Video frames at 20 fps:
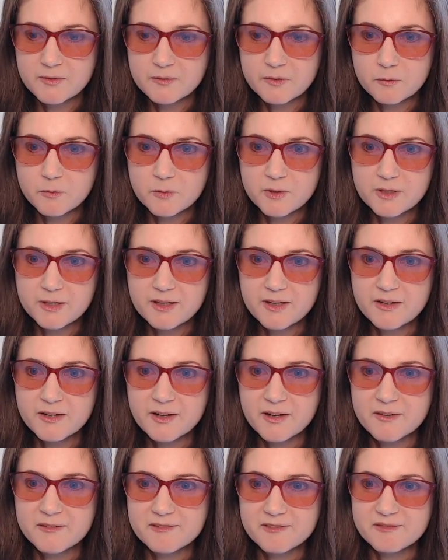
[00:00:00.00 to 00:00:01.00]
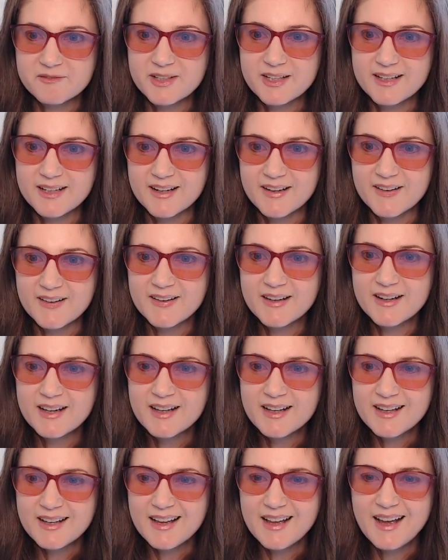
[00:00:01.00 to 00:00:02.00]
where do you go from here?
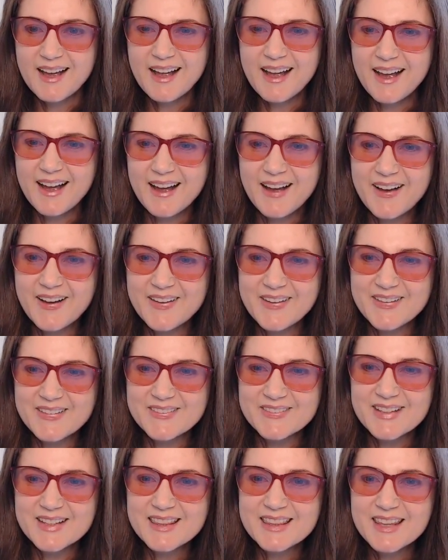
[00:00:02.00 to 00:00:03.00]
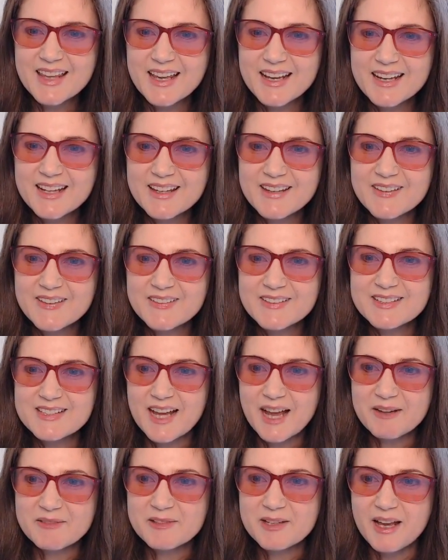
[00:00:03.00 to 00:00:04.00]
Thank you,
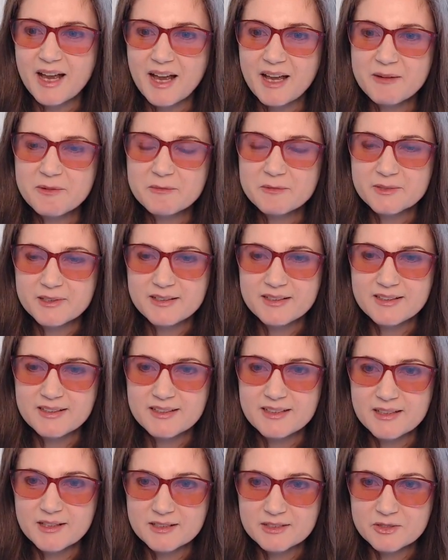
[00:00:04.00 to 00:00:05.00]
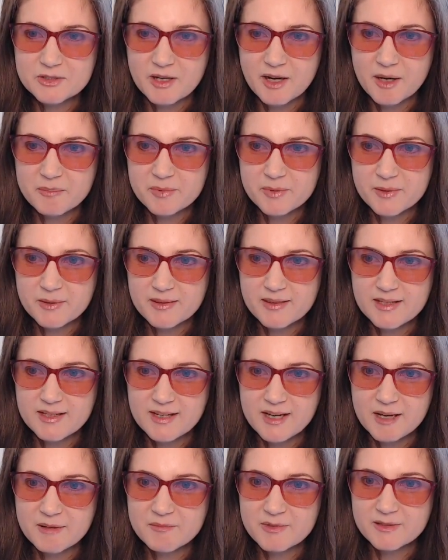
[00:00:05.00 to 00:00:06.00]
Debbie. I will drop the
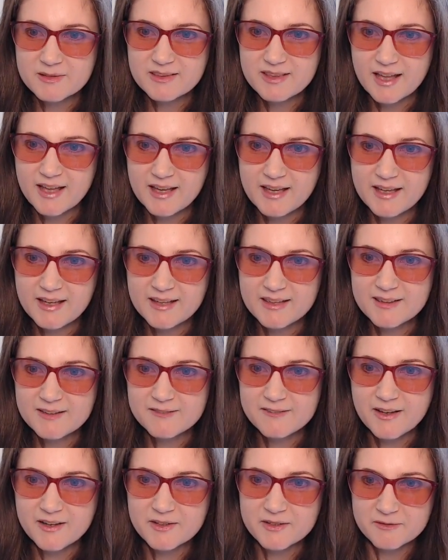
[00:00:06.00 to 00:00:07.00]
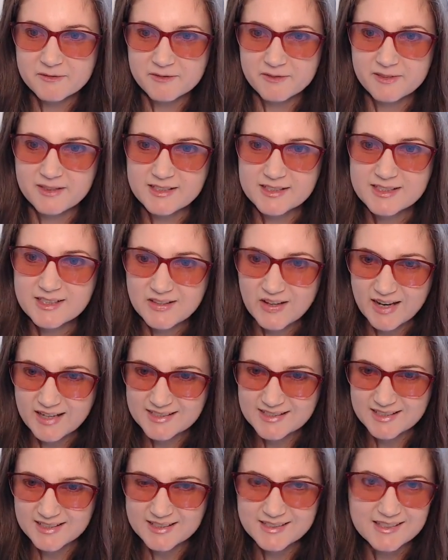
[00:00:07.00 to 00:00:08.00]
name of the vendor for these
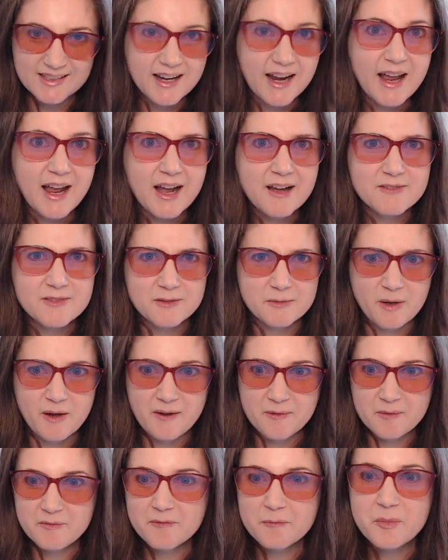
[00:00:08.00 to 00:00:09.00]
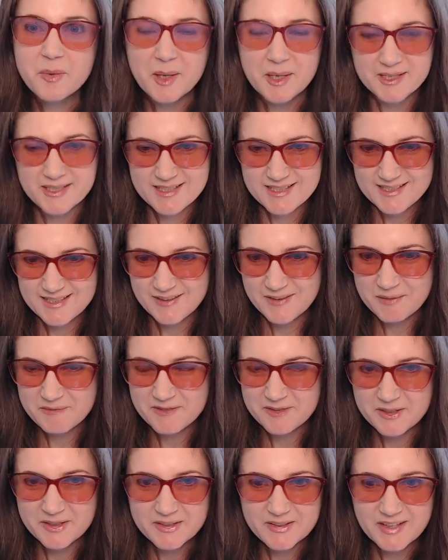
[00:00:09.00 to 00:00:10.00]
glasses, and I have a bunch, so I'm
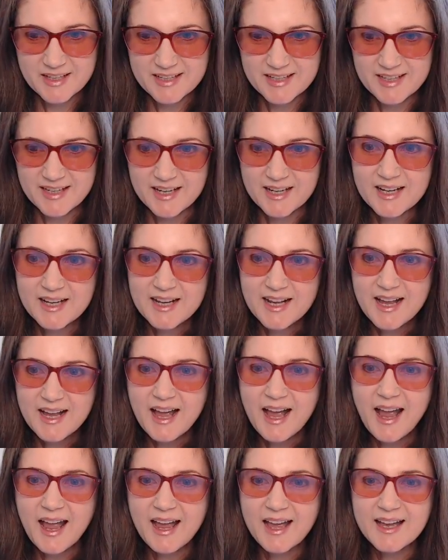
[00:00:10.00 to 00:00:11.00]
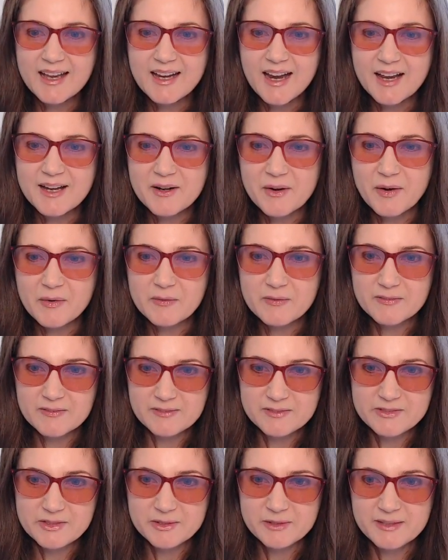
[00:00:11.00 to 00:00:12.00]
very lucky. And I know,
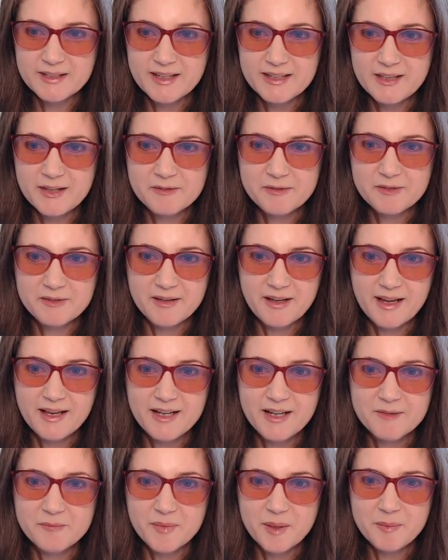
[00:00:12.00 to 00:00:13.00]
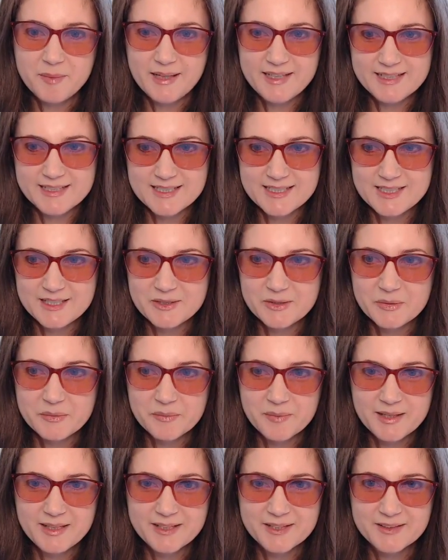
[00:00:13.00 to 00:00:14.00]
Julie, I love my plants too,
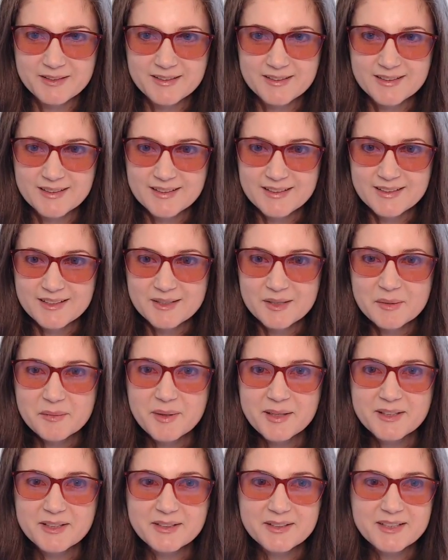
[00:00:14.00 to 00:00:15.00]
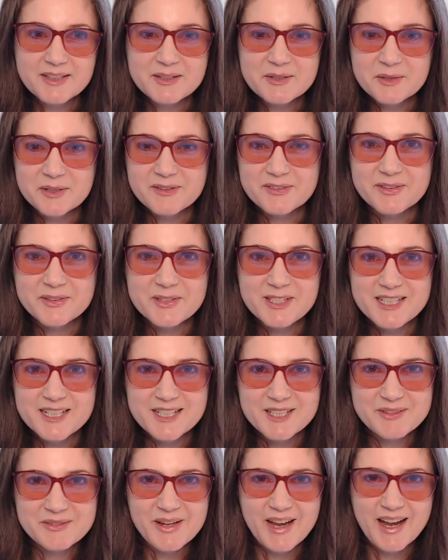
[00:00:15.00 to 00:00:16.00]
my little indoor
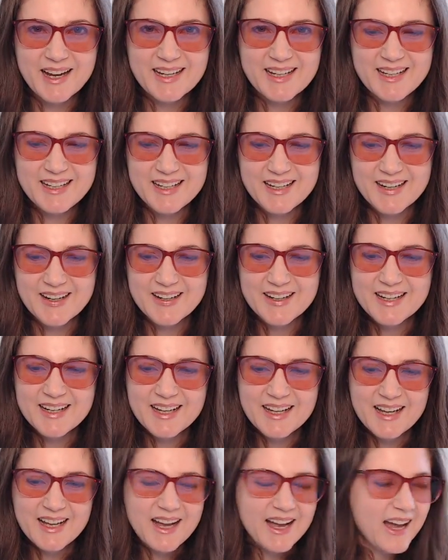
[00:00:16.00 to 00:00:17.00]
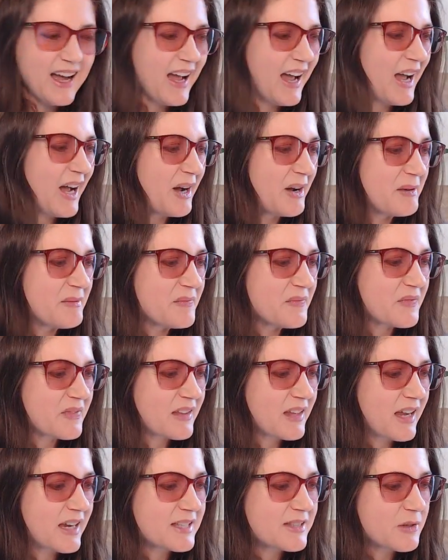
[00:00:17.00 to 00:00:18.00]
forest back here.
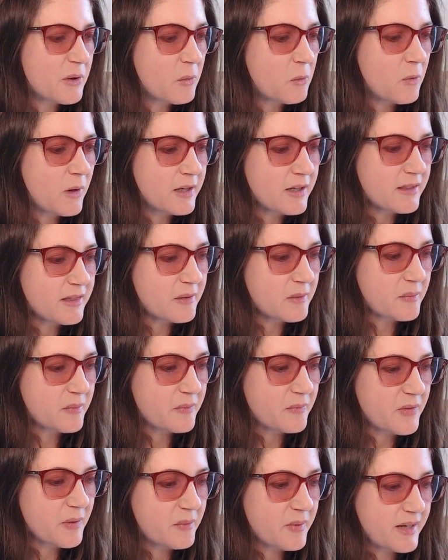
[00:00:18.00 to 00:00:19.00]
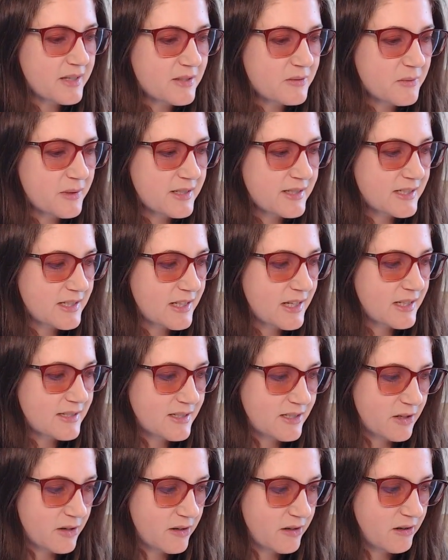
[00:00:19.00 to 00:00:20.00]
So one of the best ways to get
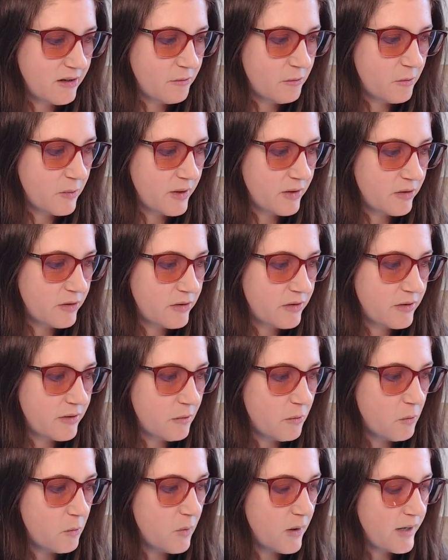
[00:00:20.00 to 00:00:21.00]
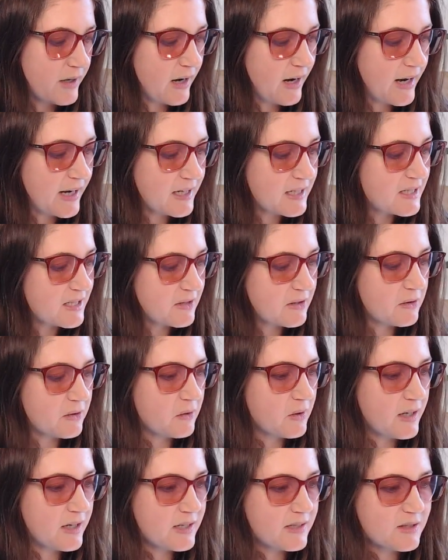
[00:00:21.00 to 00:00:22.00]
started with what I do
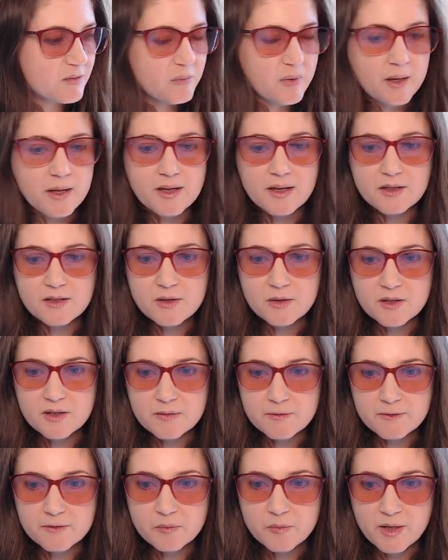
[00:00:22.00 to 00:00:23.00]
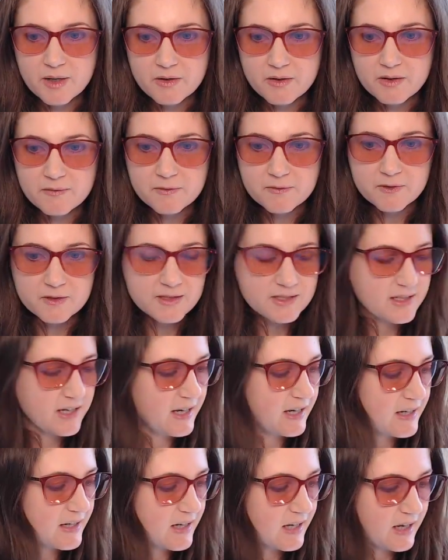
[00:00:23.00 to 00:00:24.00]
is my Yoga for Migraine First
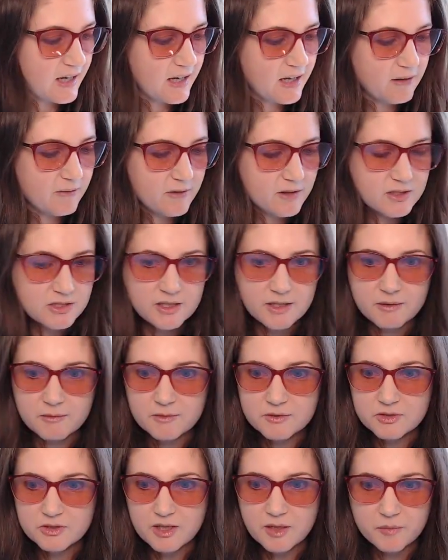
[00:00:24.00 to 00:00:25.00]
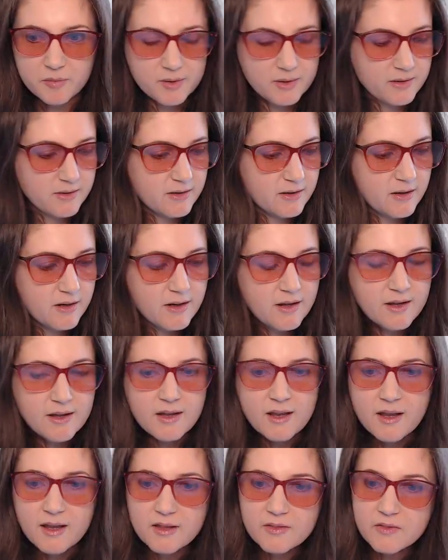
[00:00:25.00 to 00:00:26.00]
Aid Kit, which I will drop here
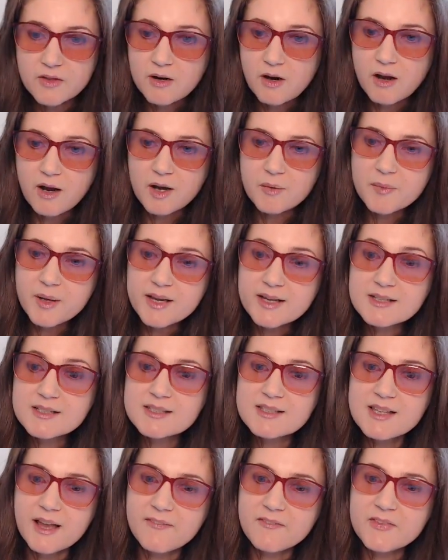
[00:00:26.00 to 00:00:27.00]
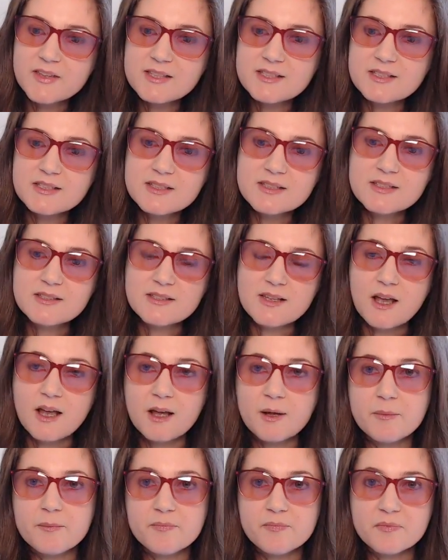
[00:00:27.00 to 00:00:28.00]
in the comments. And this is
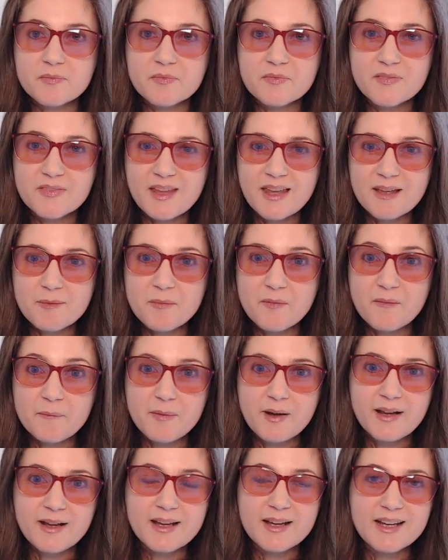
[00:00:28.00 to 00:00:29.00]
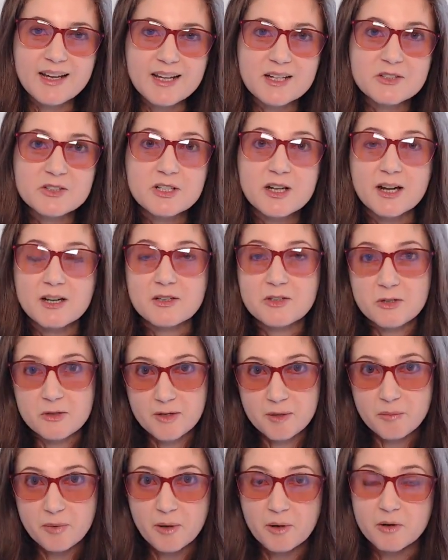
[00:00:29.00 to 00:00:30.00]
my introductory
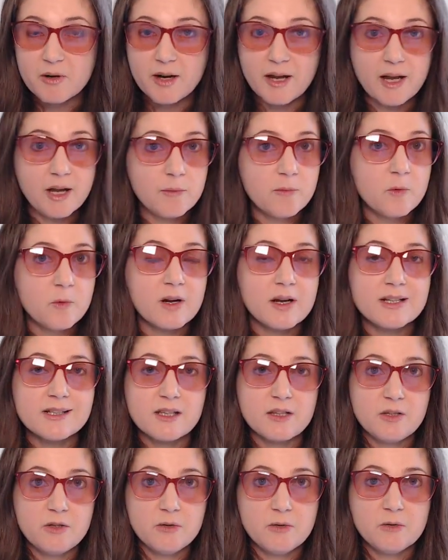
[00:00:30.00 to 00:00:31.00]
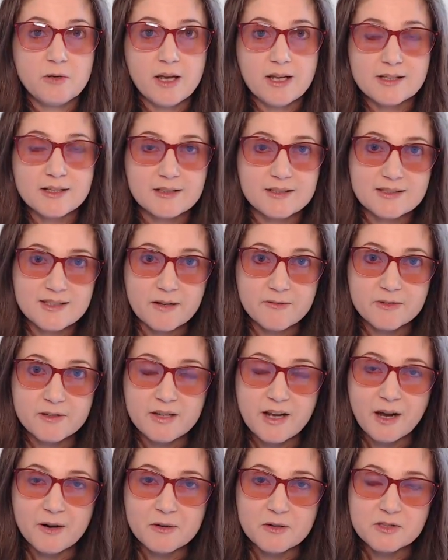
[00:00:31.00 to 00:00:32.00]
program where you get 7
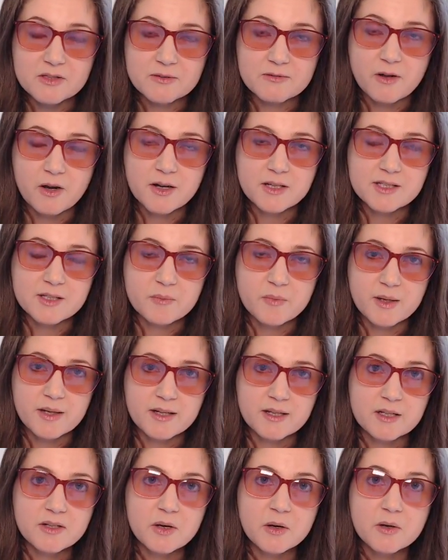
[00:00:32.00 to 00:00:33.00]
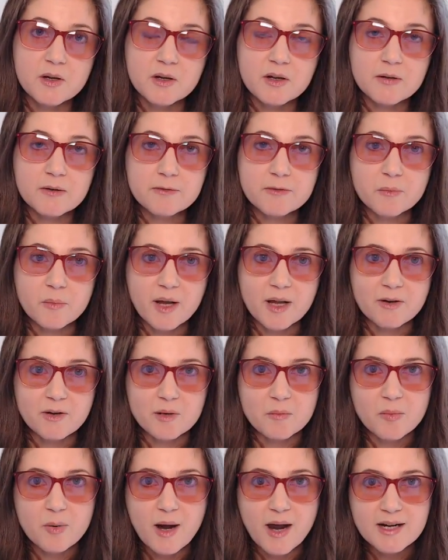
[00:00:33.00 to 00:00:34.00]
hours of on-demand yoga for
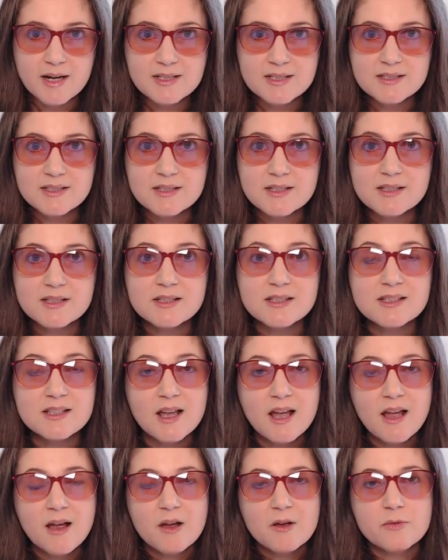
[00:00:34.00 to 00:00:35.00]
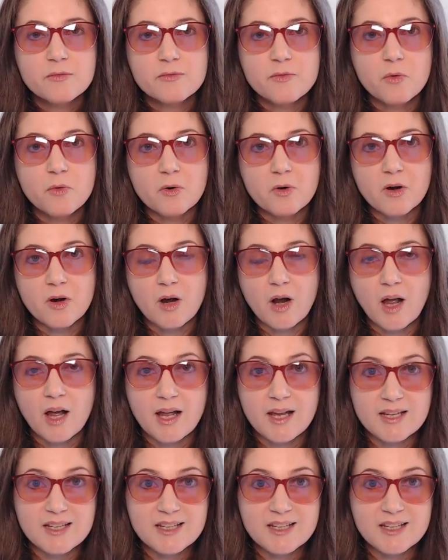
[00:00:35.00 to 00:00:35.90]
migraine practices for a